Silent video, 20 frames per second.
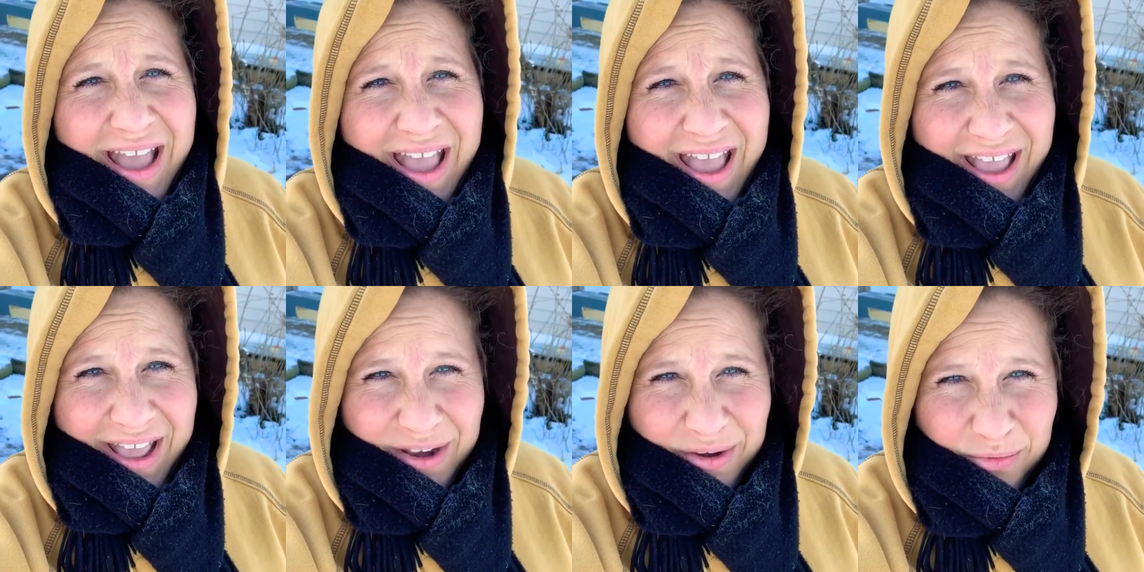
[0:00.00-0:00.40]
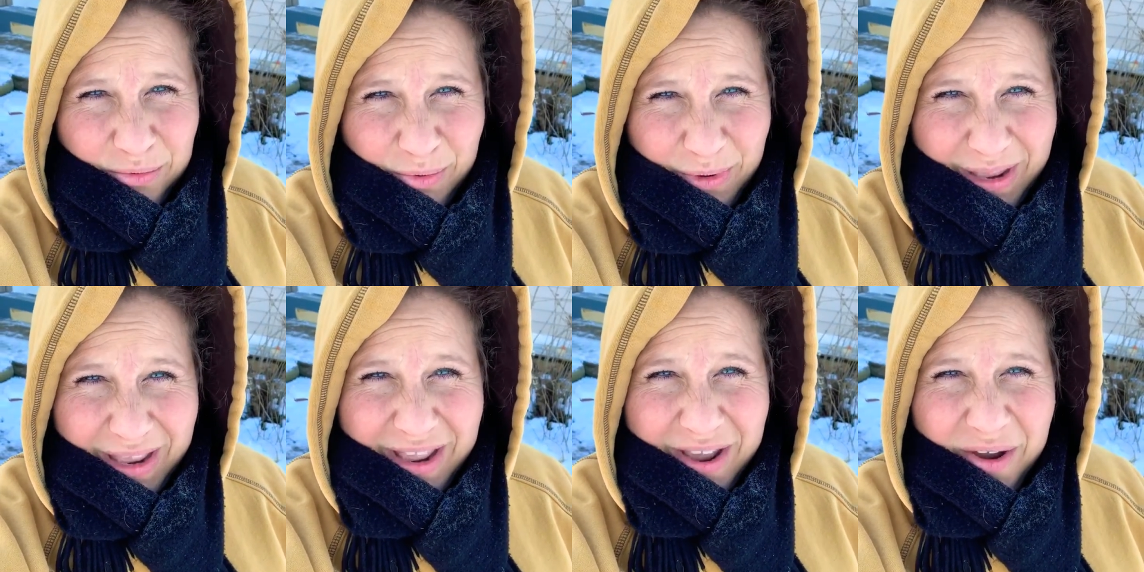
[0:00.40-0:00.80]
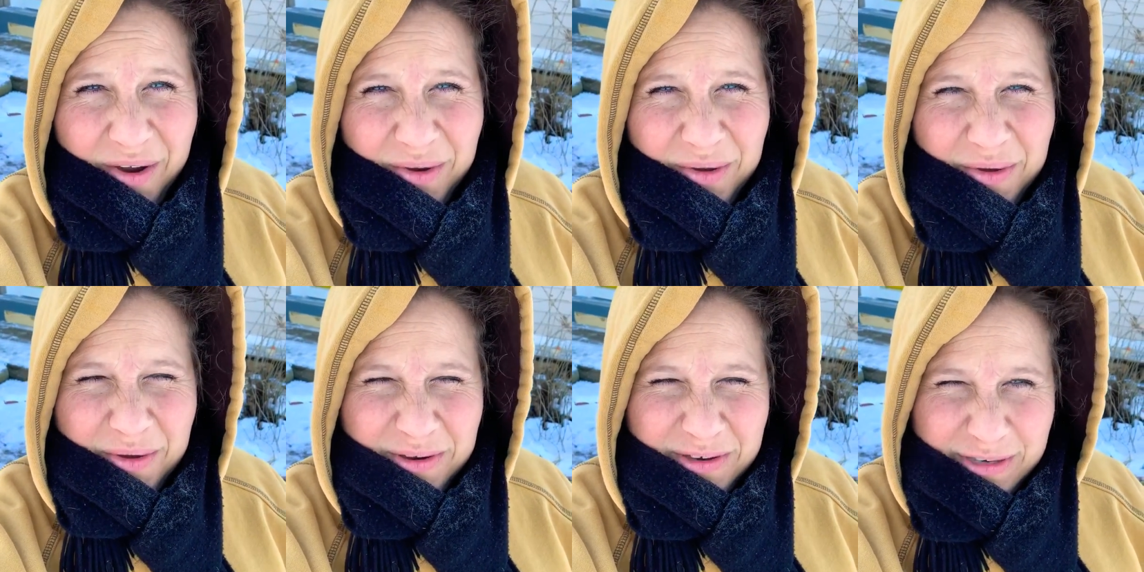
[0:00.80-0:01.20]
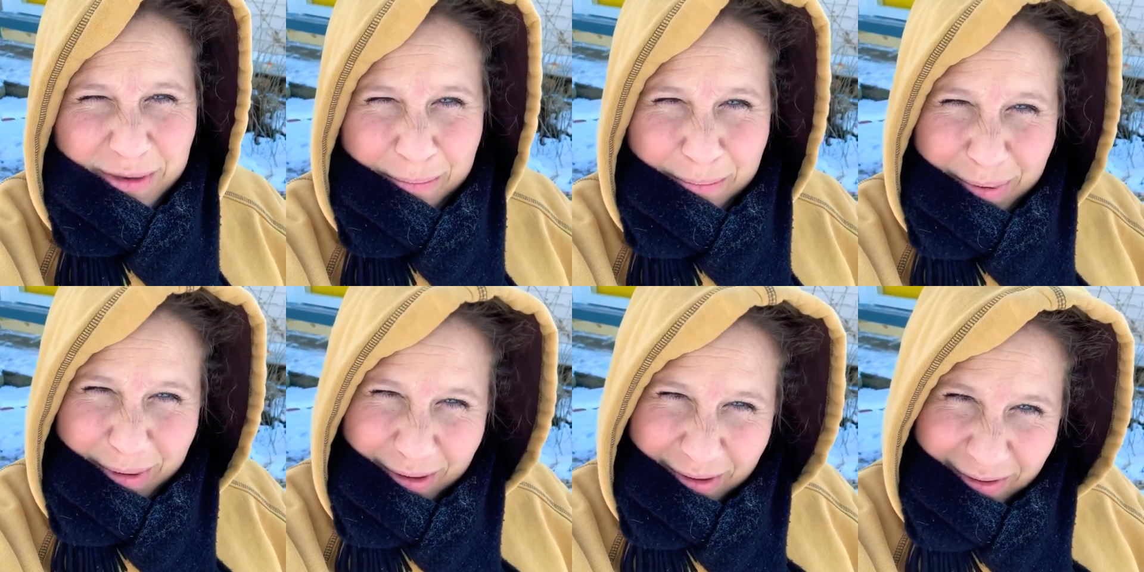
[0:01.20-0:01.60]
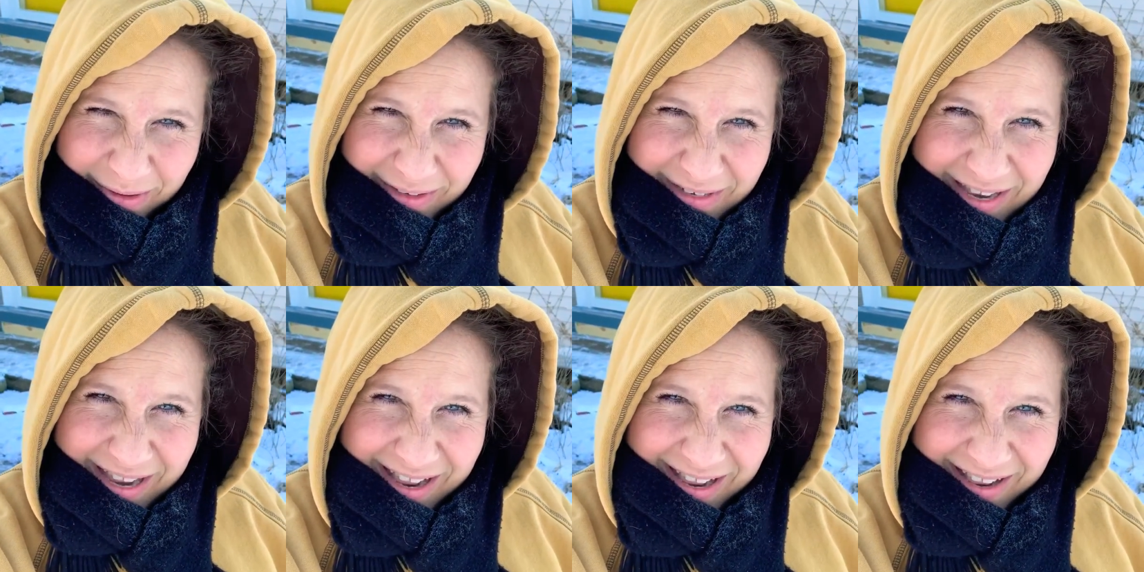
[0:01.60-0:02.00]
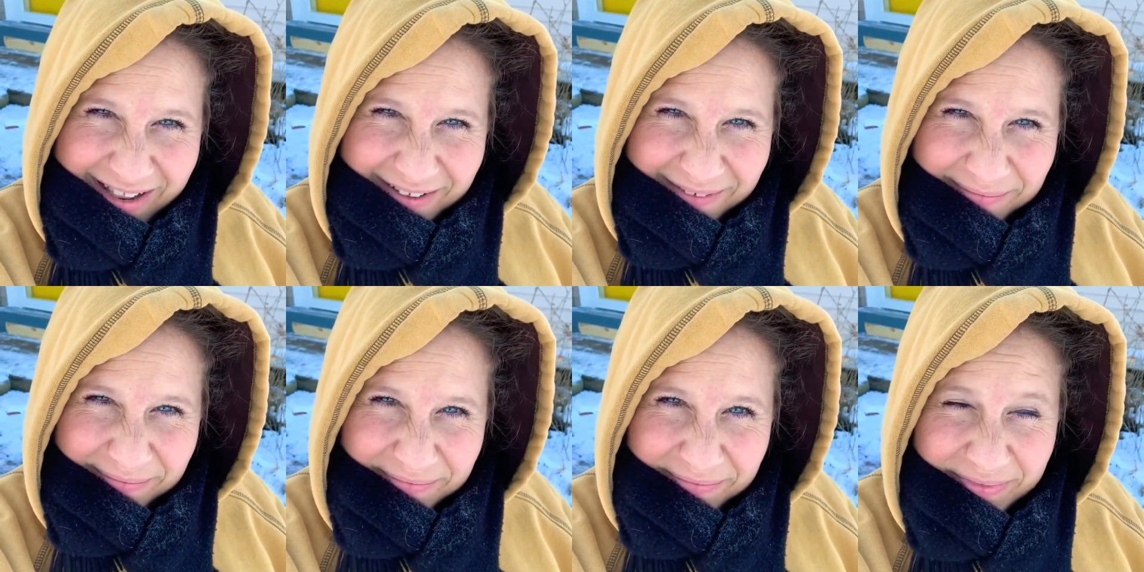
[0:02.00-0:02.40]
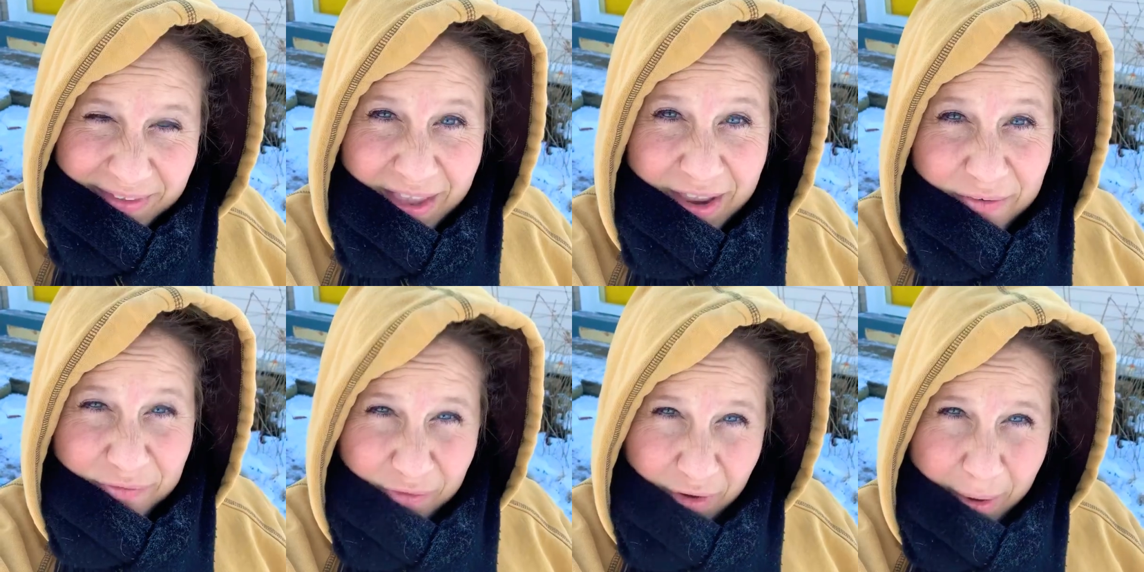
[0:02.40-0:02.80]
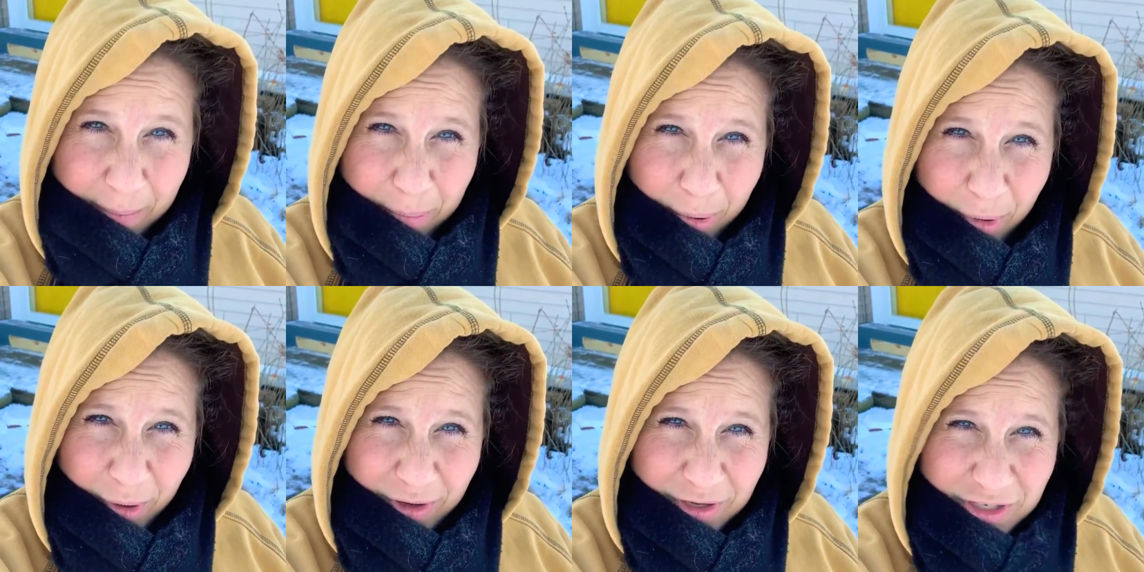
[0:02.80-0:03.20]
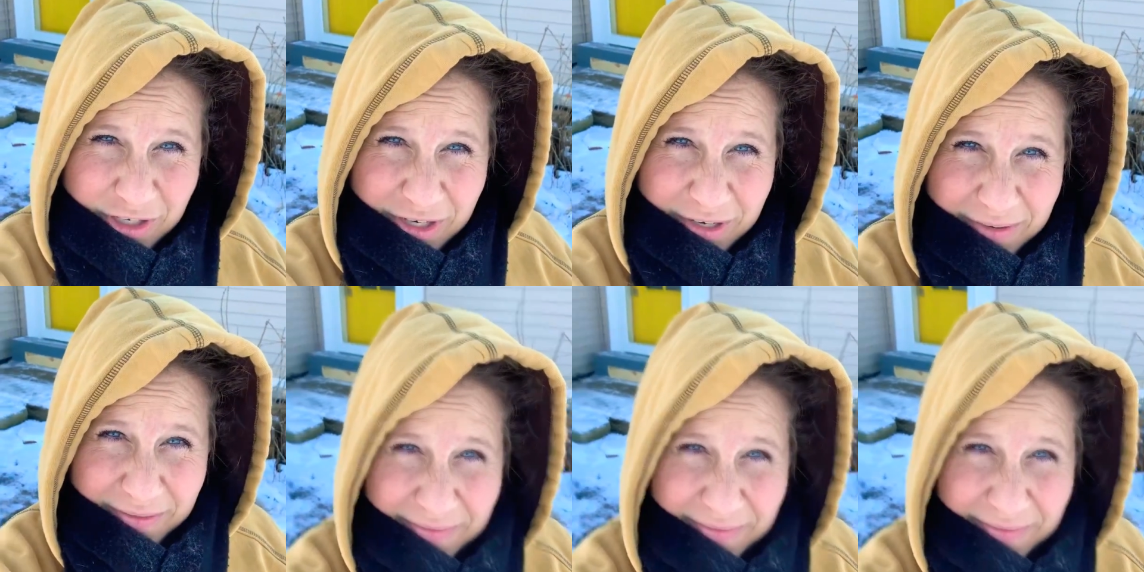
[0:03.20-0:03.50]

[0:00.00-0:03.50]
And we are going to build a front porch.